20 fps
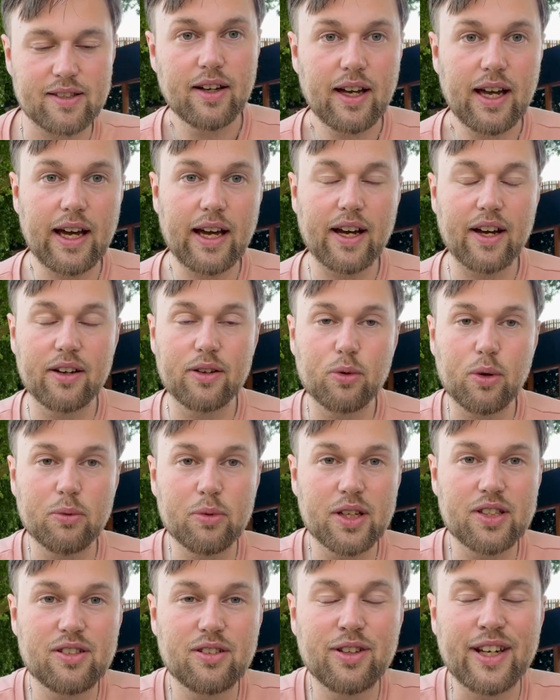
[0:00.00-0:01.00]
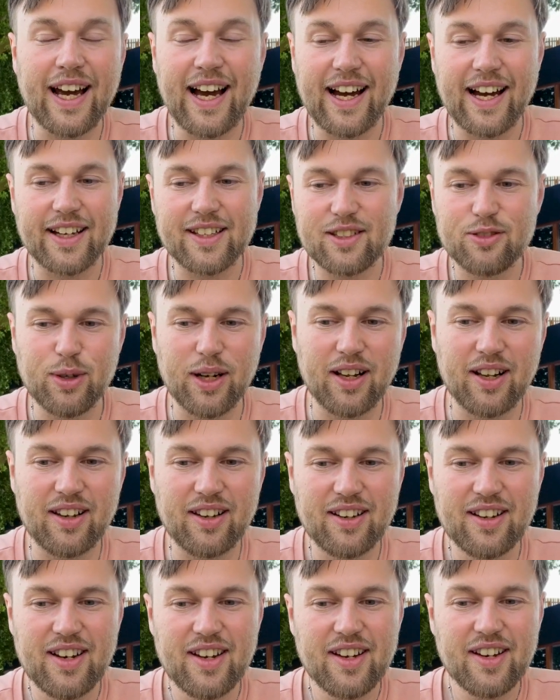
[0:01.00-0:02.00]
And when we do that, well,
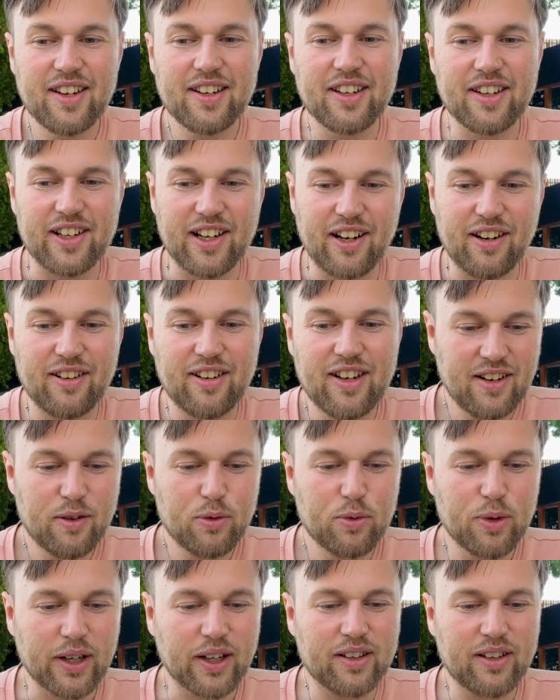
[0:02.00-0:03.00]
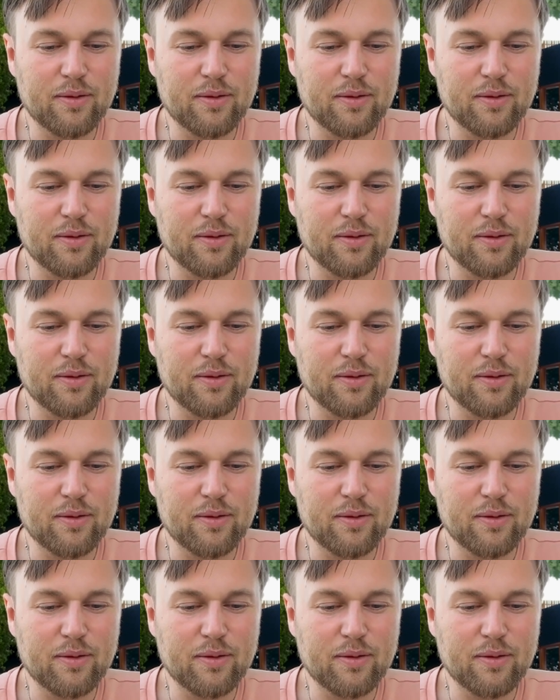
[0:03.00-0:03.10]
you know, we're